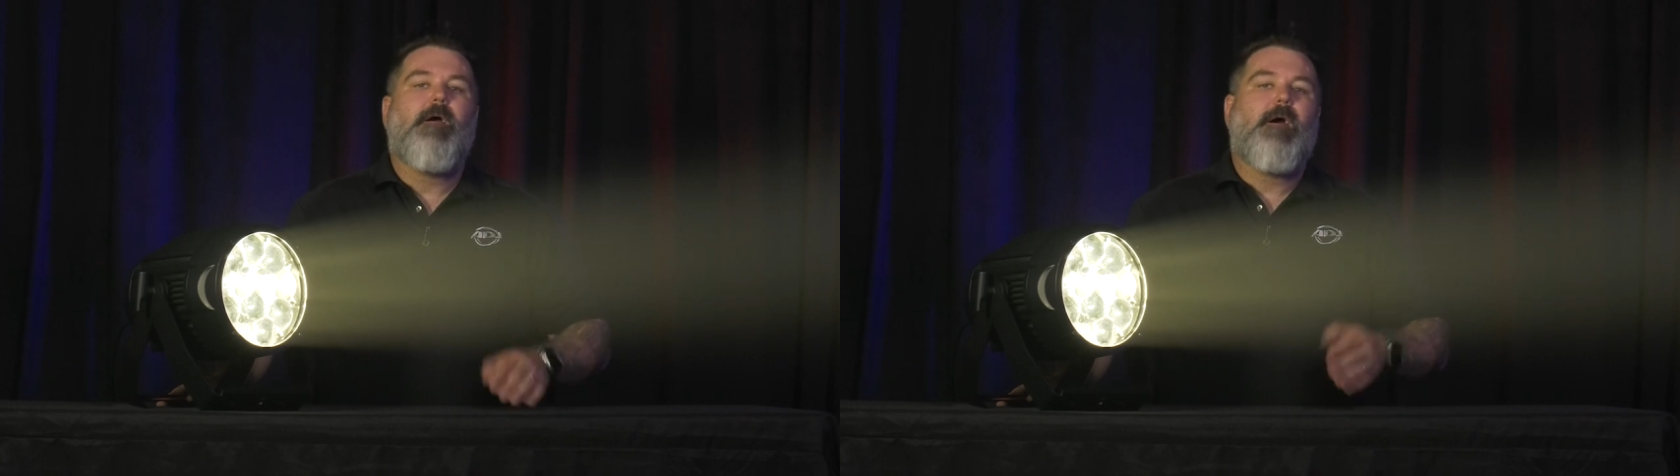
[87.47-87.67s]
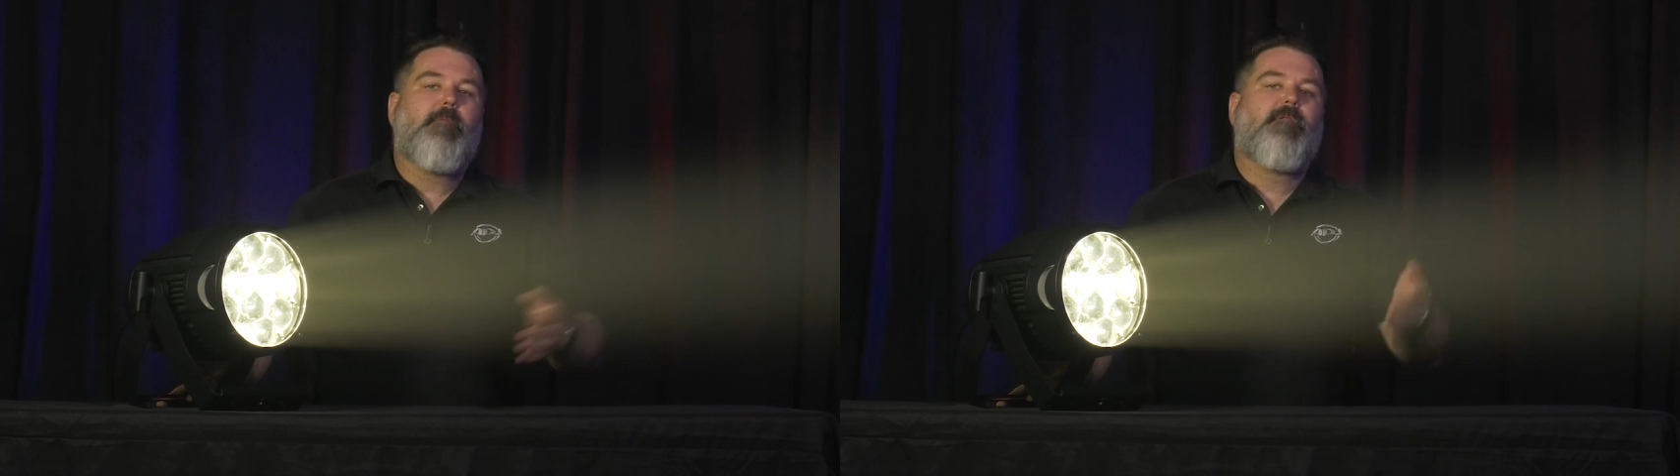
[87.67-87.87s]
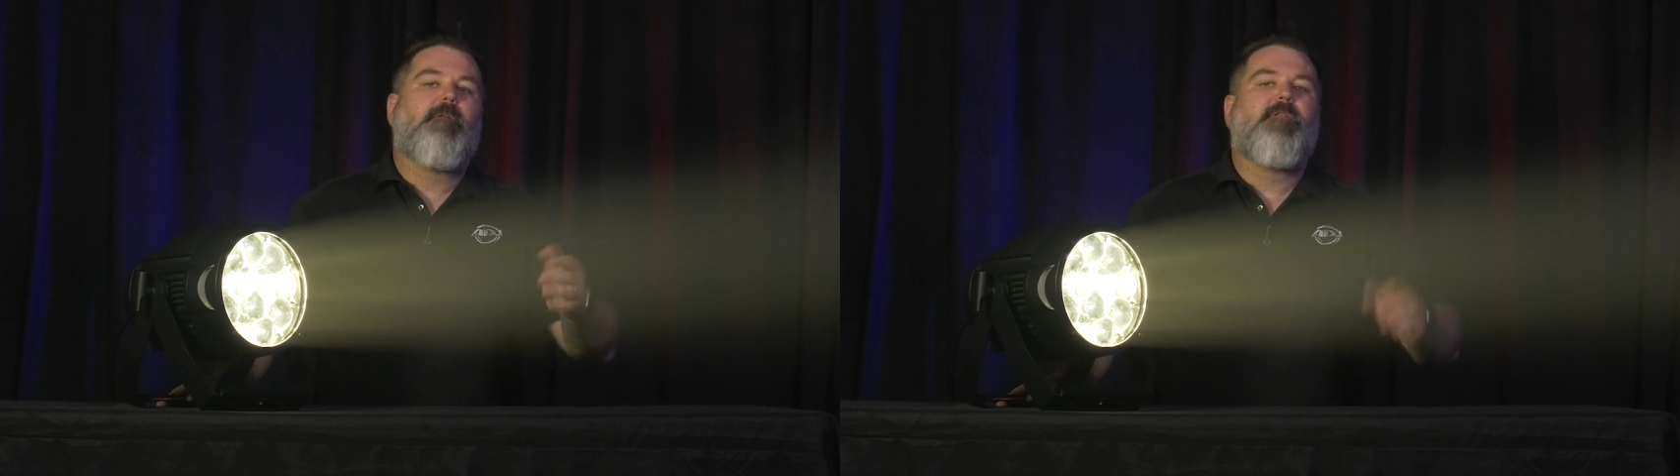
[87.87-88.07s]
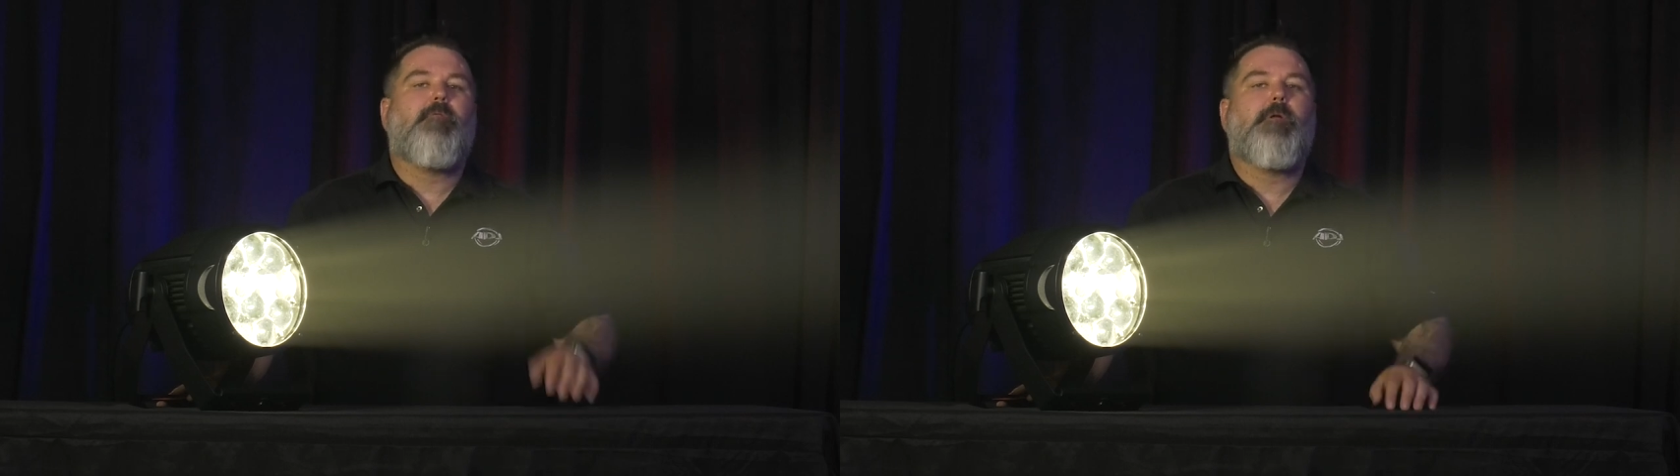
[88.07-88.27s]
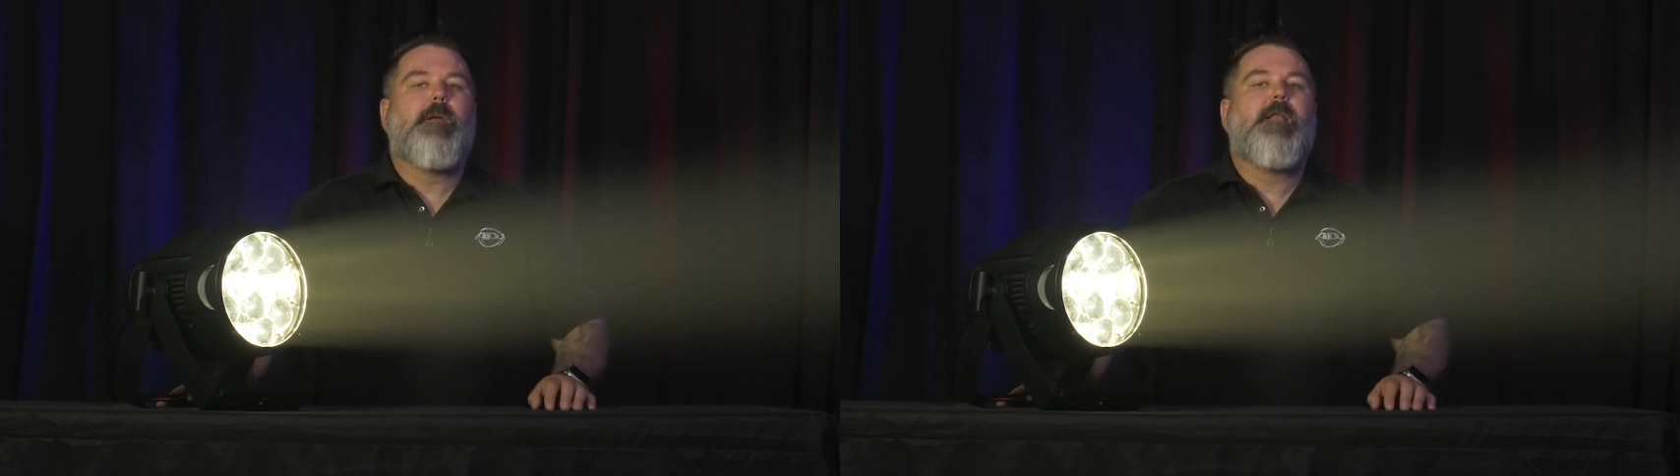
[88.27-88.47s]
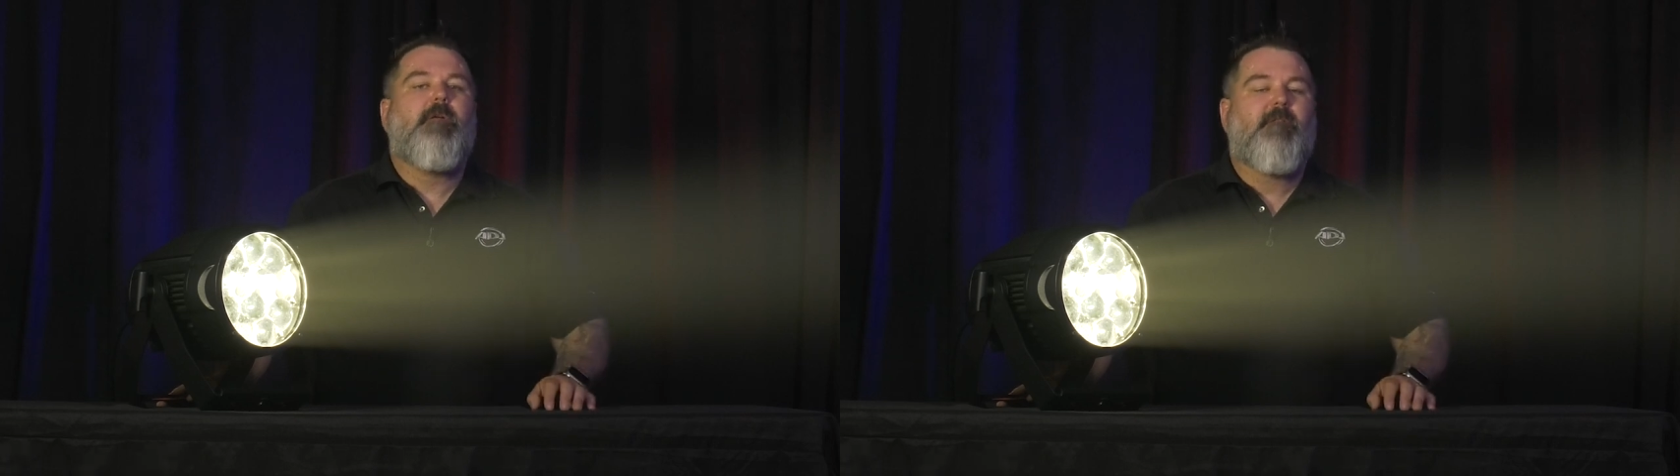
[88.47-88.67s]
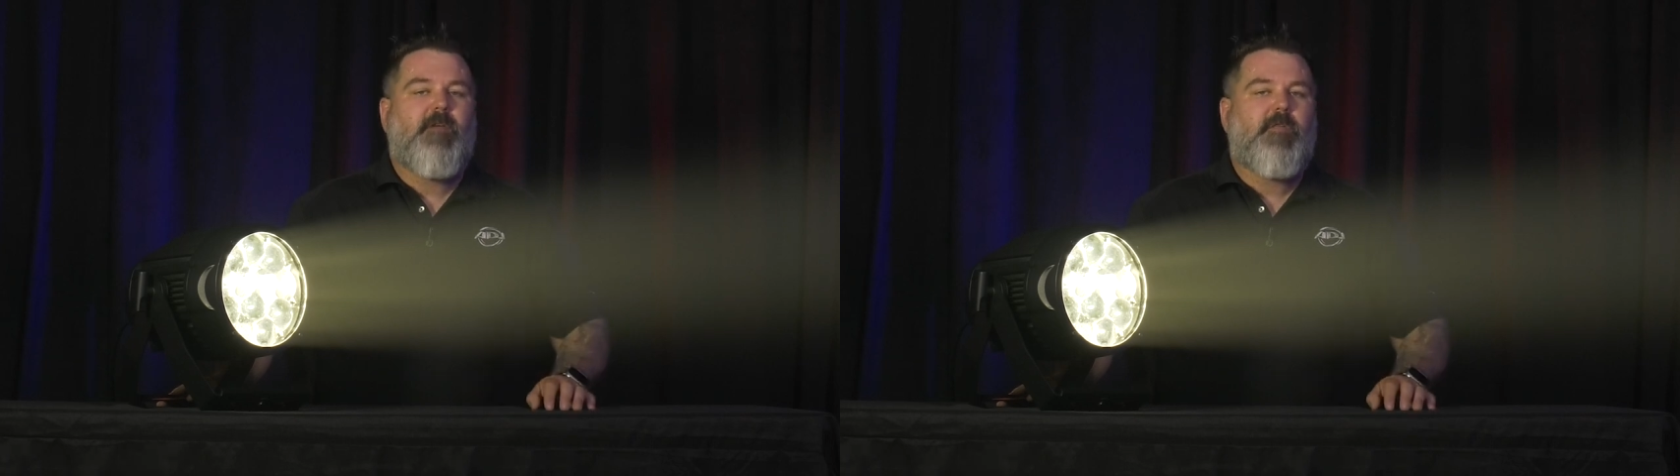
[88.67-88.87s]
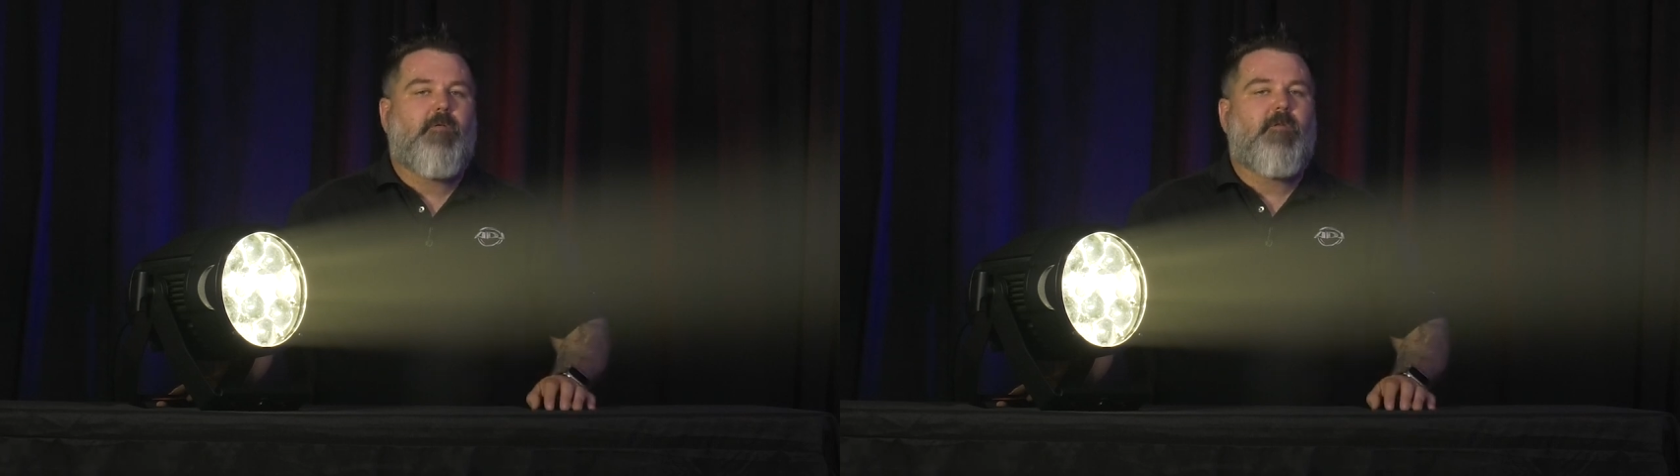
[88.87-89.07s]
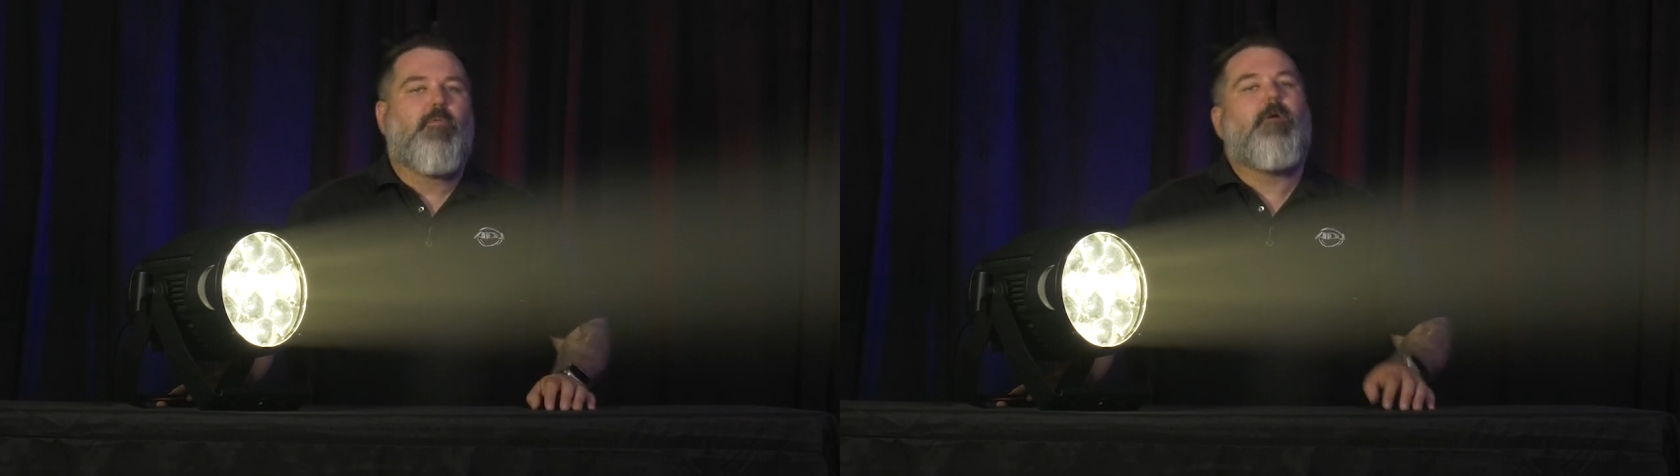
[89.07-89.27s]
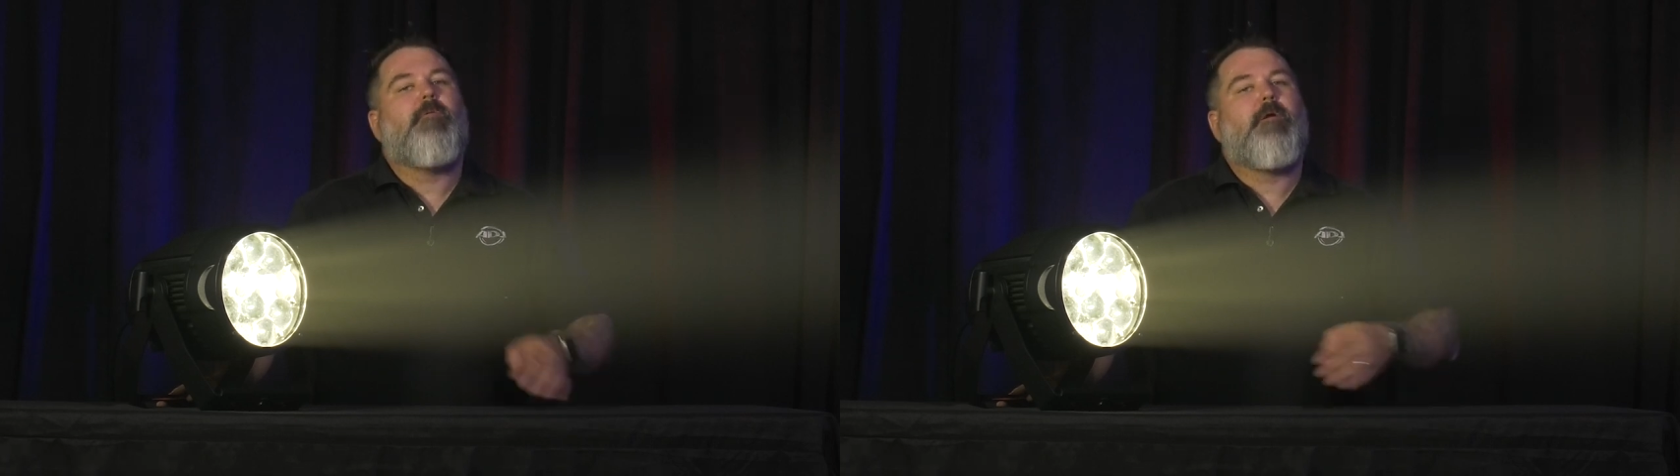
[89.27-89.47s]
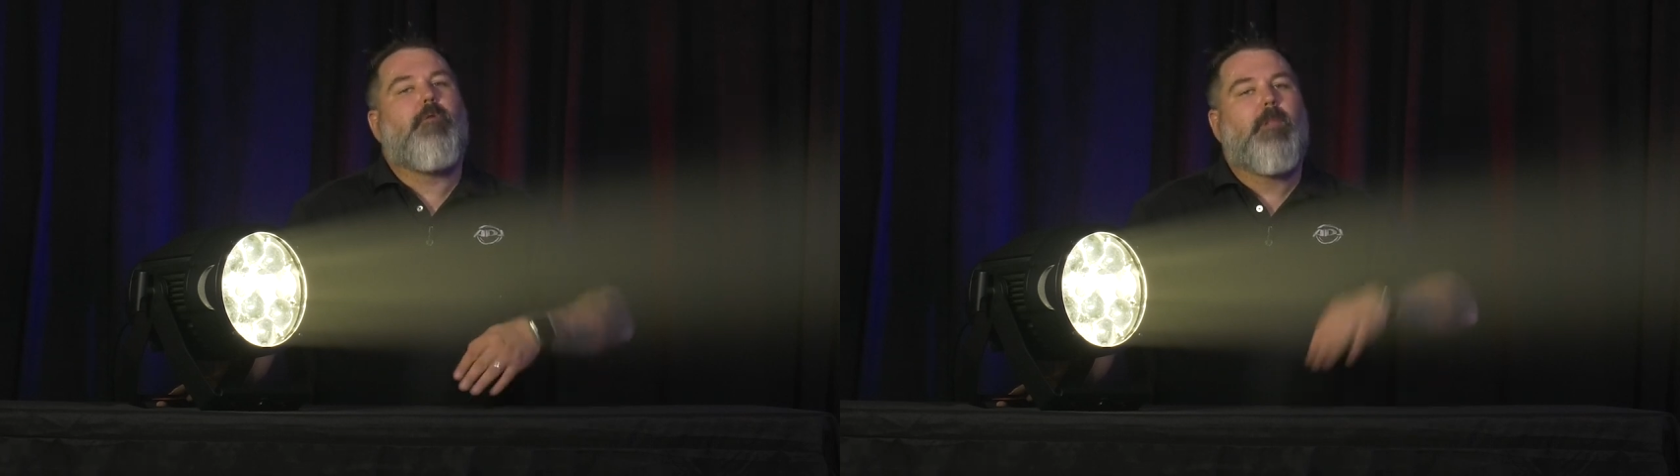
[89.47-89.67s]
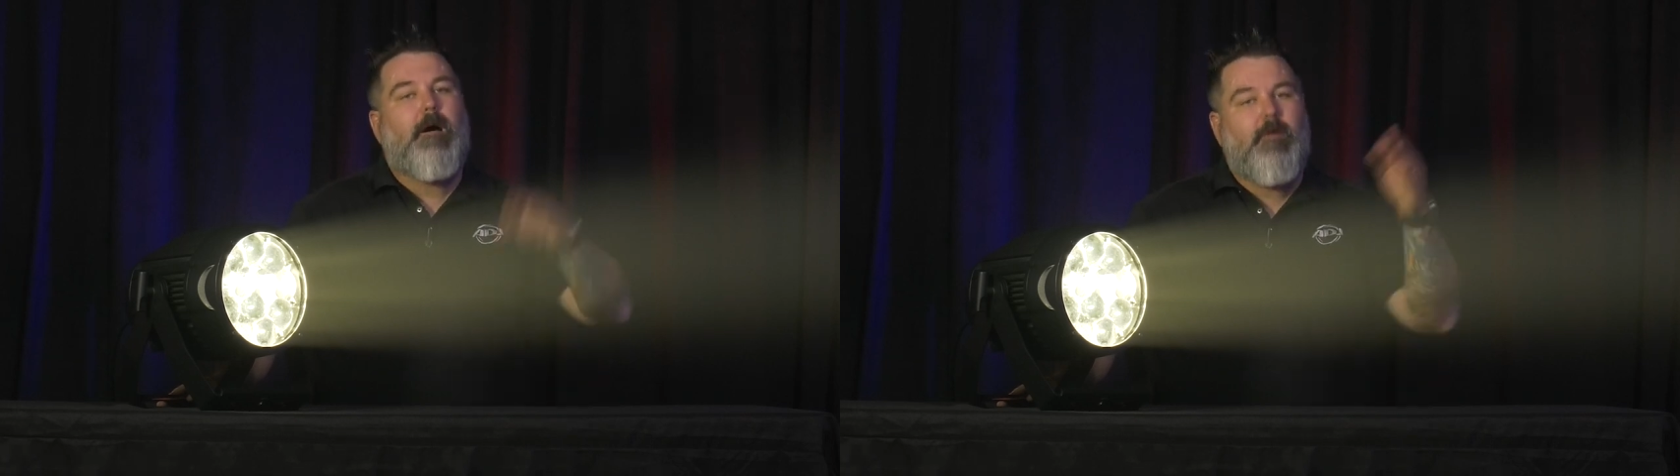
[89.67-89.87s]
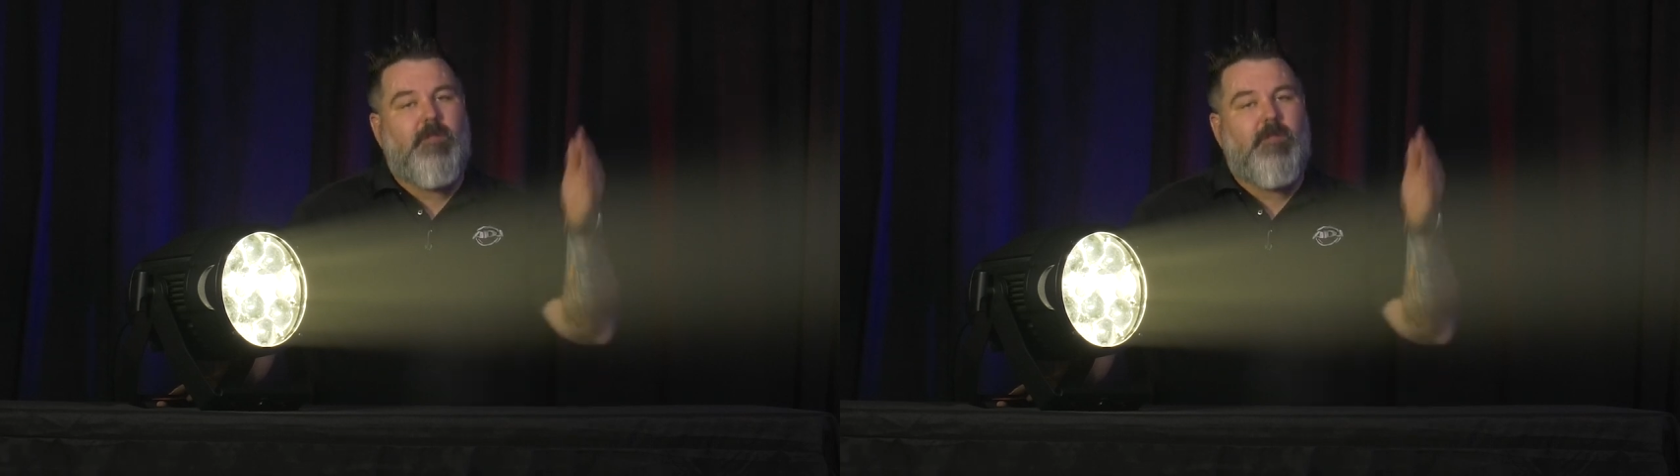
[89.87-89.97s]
And there's also a linear feature as well that will allow you